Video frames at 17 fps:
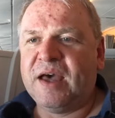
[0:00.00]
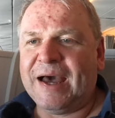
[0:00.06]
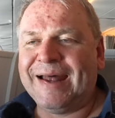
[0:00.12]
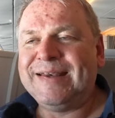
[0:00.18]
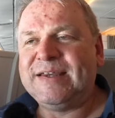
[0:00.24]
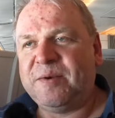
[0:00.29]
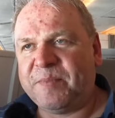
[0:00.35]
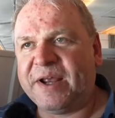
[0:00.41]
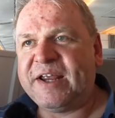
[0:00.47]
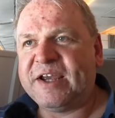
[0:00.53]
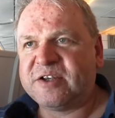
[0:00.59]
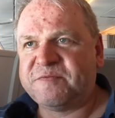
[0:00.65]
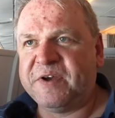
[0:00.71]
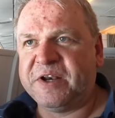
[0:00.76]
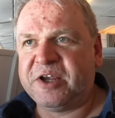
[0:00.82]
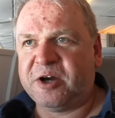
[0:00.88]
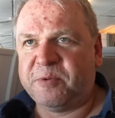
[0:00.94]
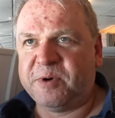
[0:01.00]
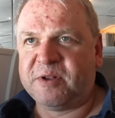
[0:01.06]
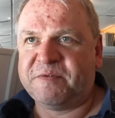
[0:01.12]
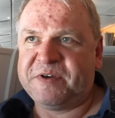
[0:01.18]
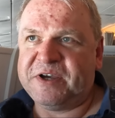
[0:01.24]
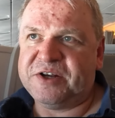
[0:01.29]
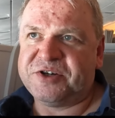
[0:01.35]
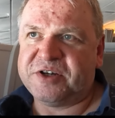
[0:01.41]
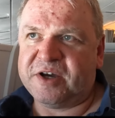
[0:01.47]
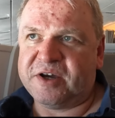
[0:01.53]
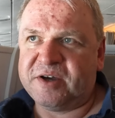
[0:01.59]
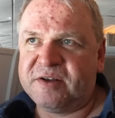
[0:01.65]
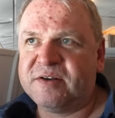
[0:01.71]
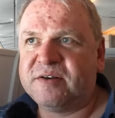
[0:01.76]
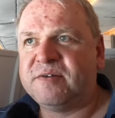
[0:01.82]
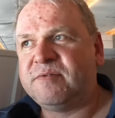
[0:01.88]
and in my next video we'll feature